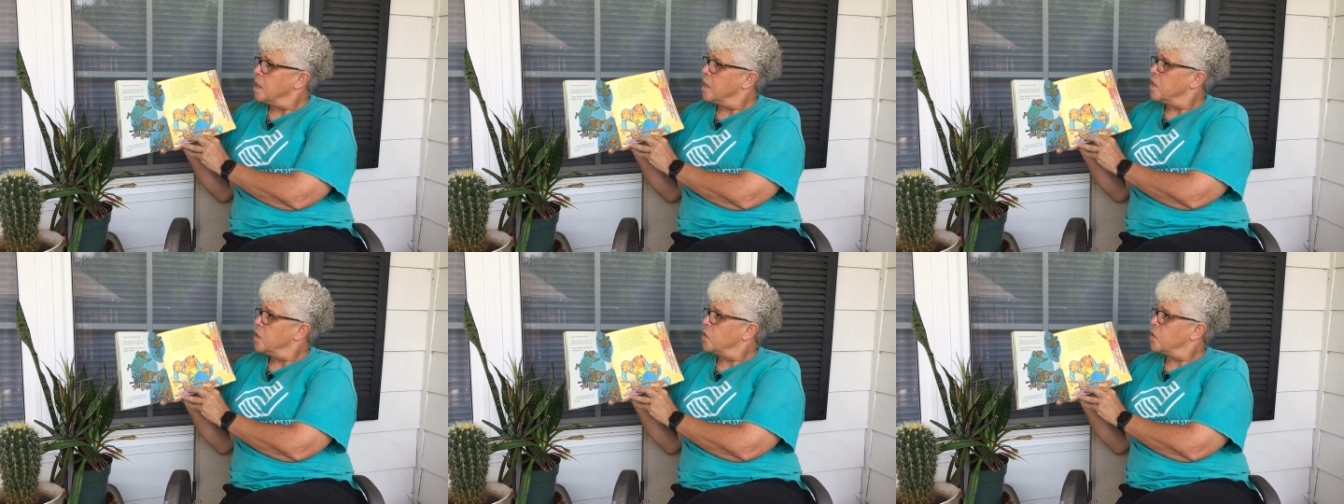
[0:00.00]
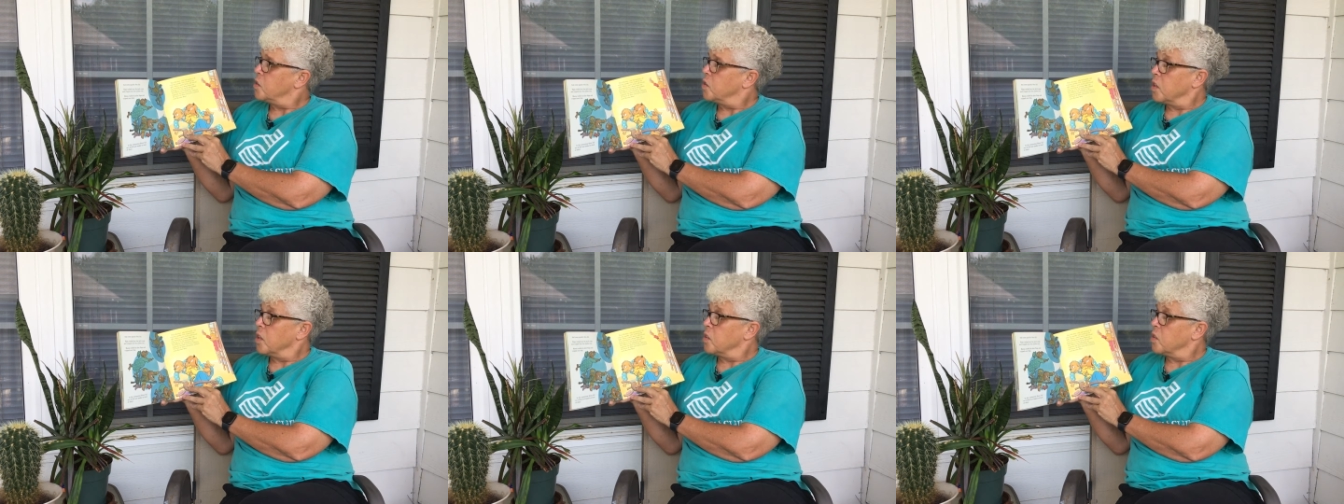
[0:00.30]

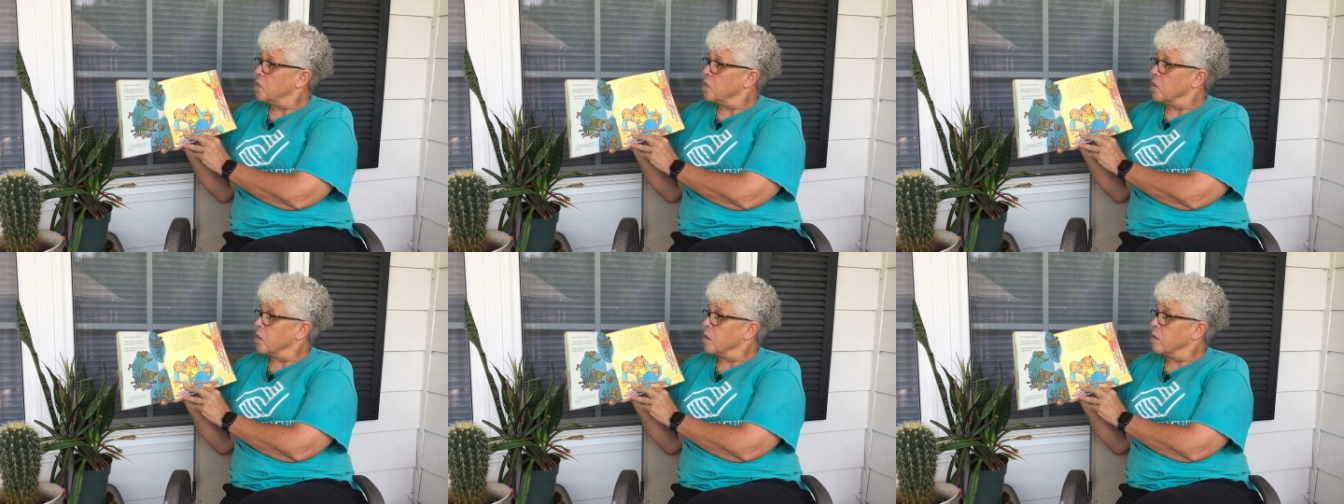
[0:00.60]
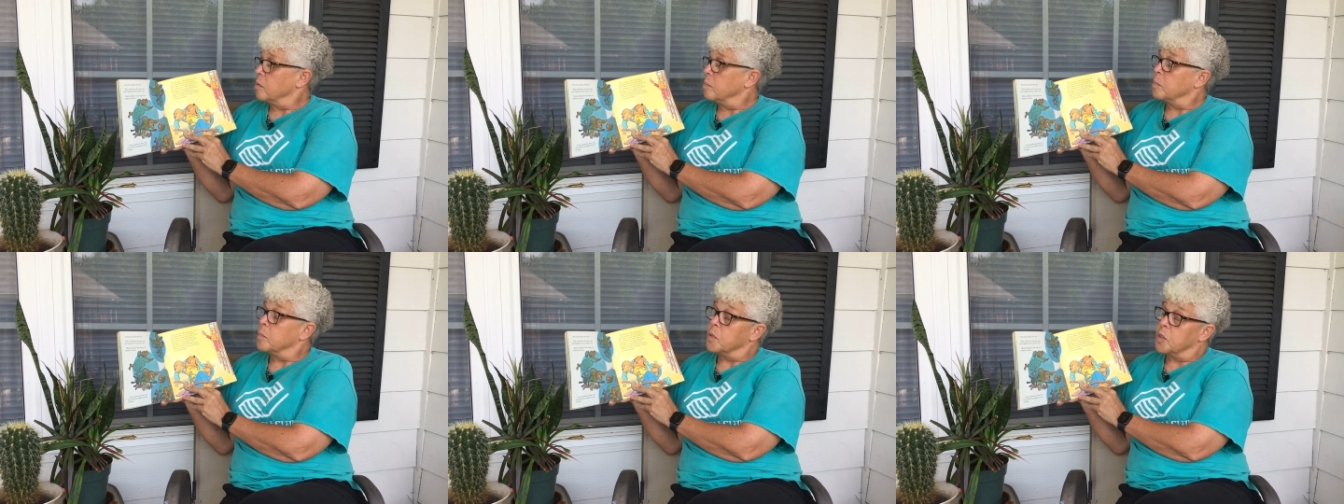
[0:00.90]

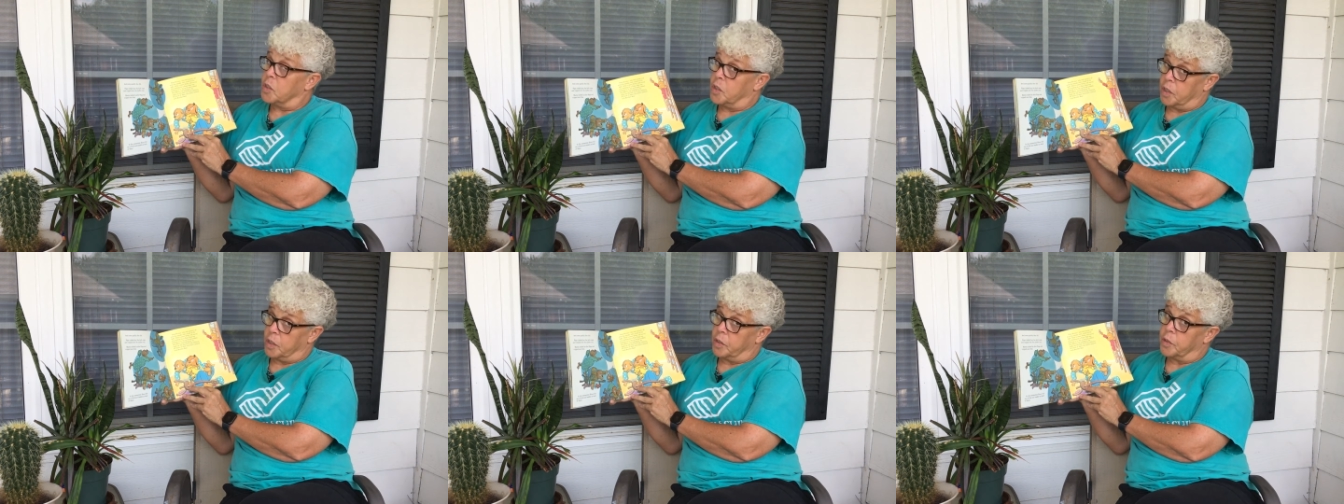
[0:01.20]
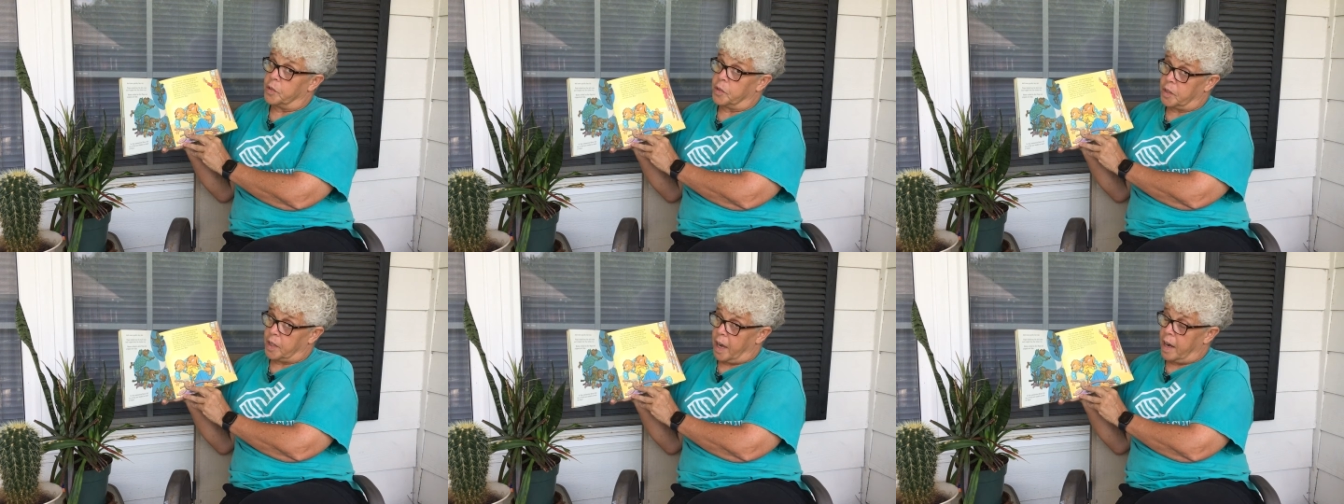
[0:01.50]
Sister,
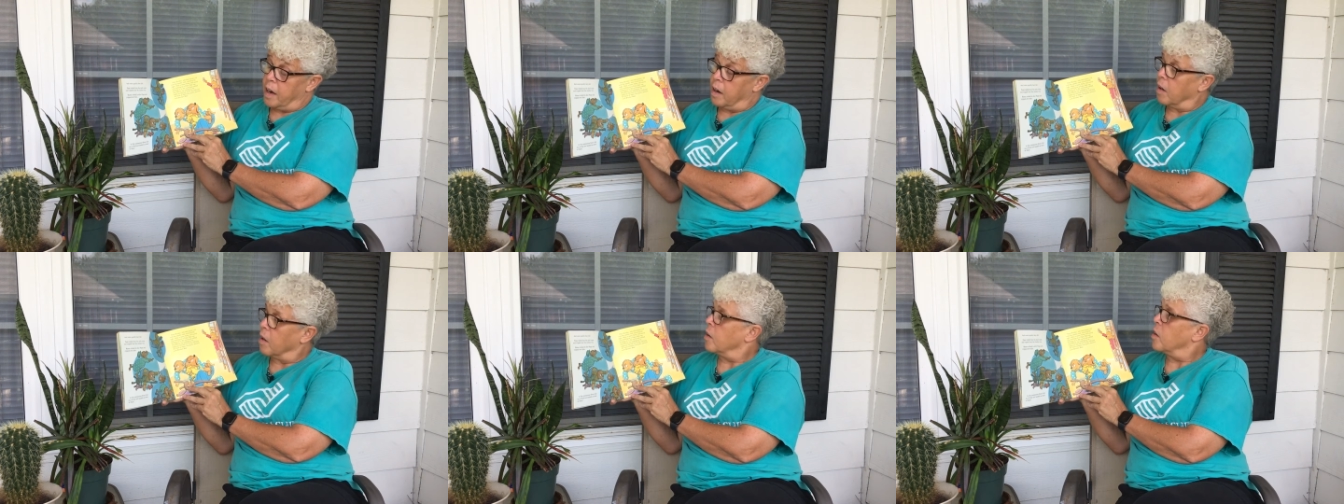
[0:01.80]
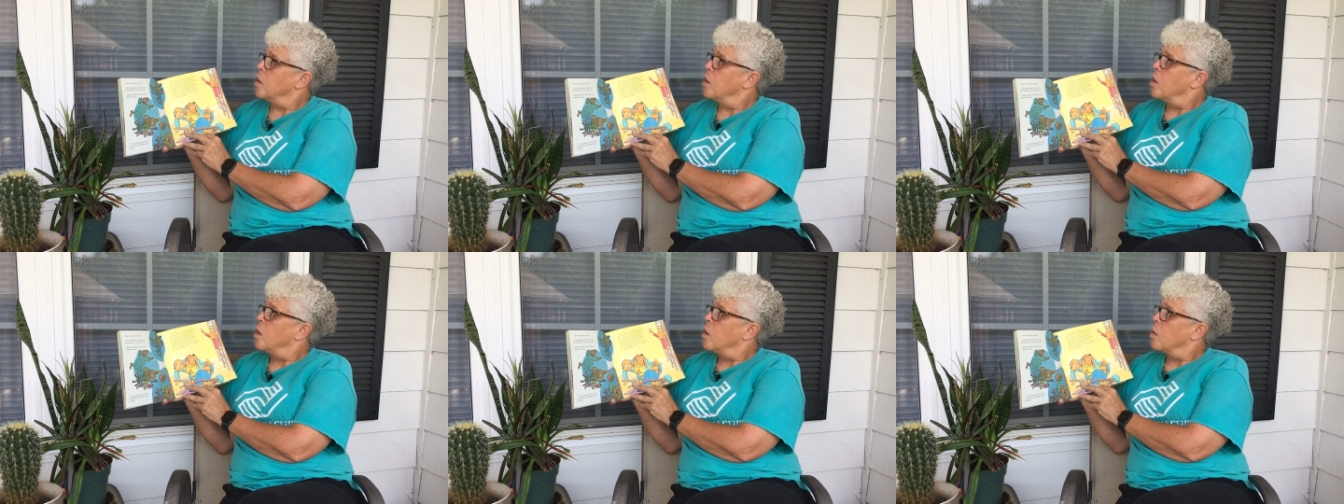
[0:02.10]
still scared,
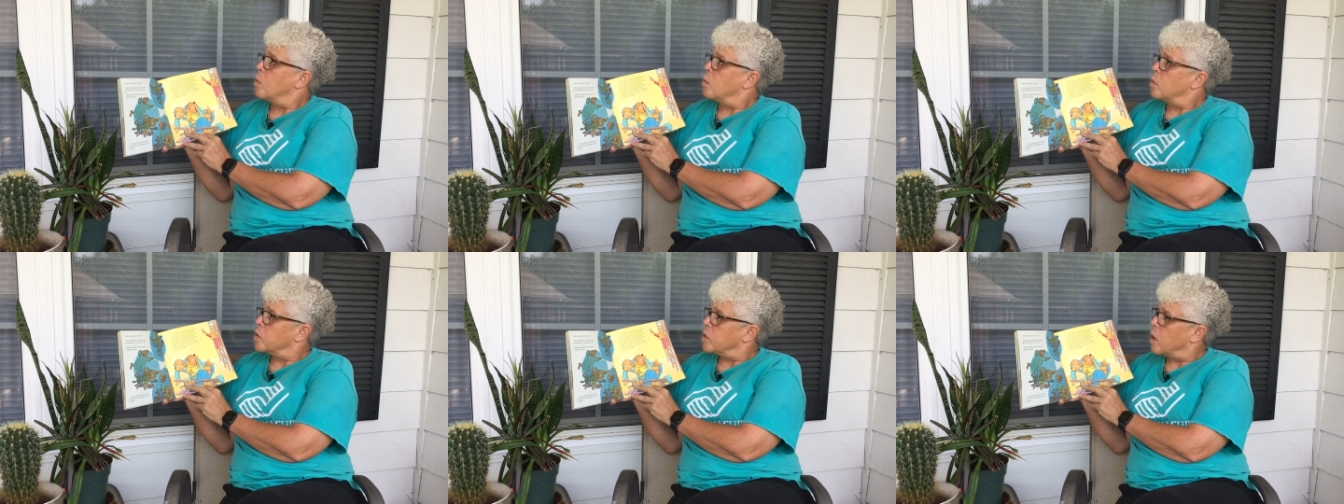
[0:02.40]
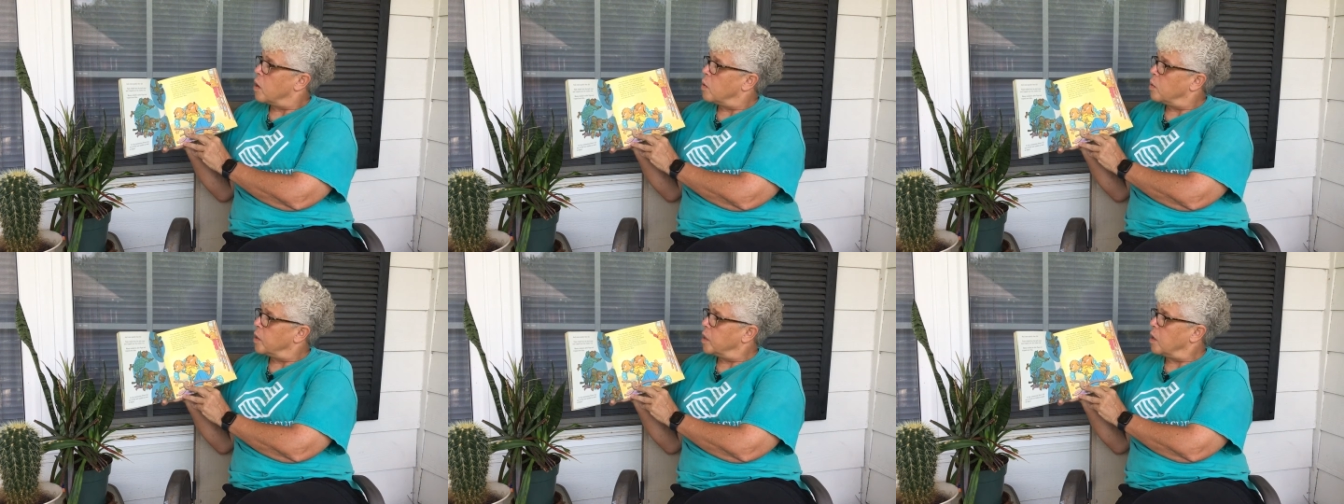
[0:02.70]
was
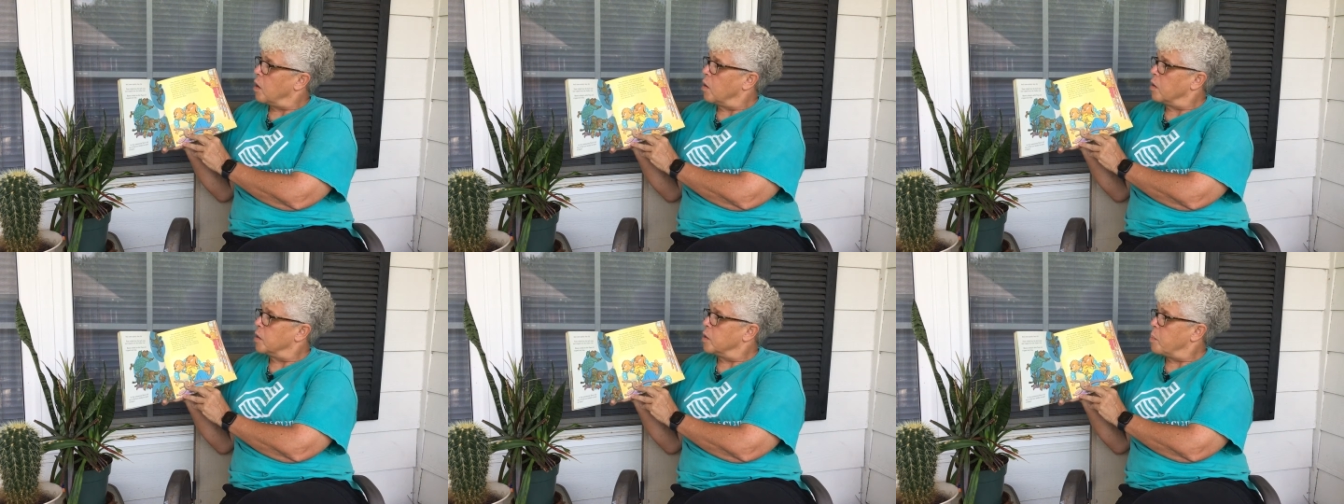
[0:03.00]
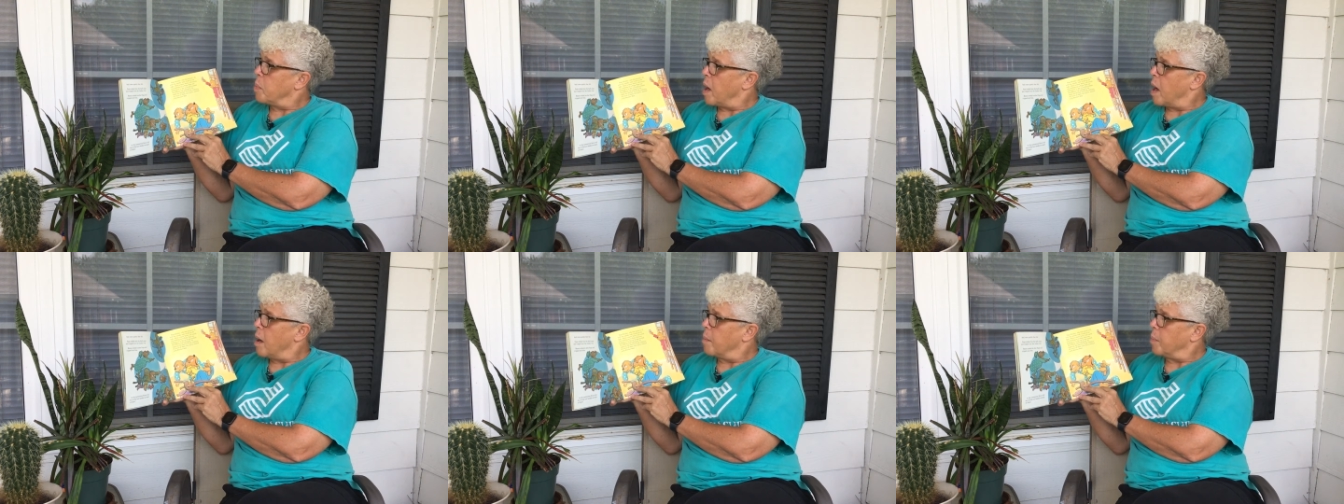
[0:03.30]
holding on to
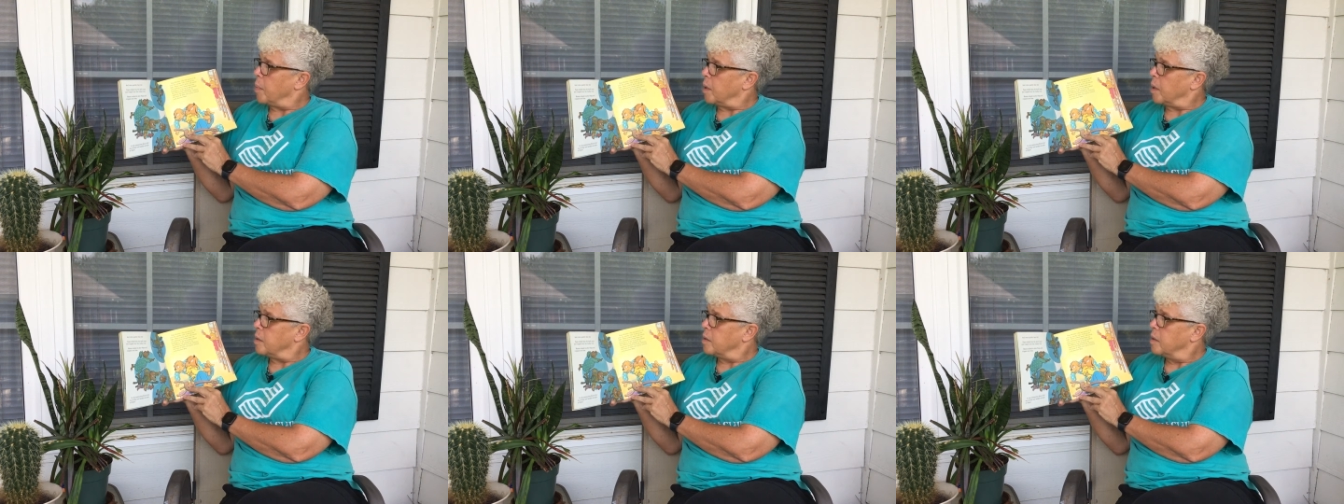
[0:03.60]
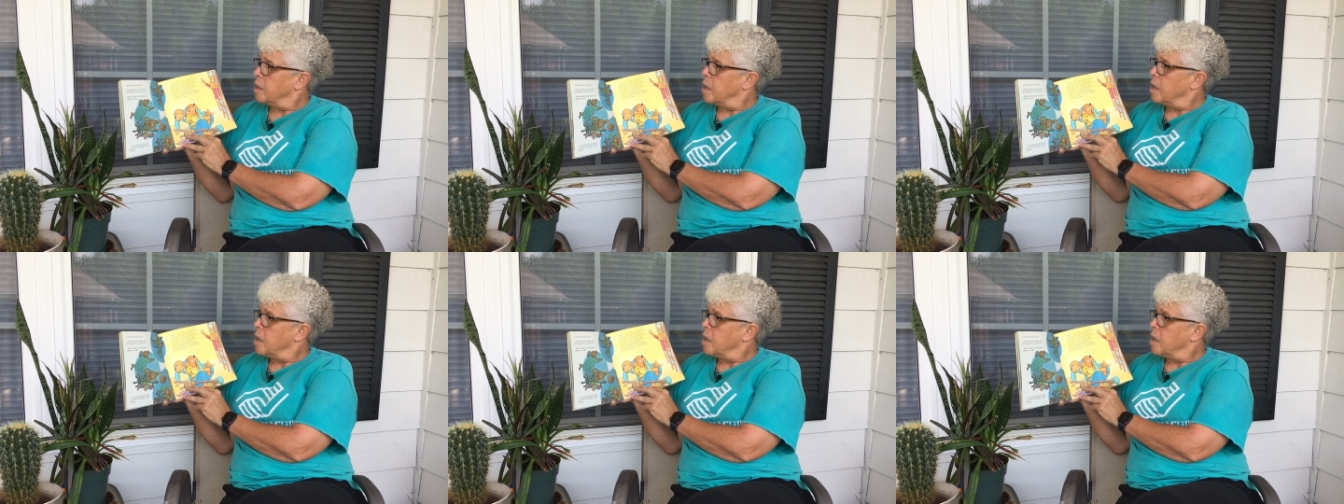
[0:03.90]
Papa.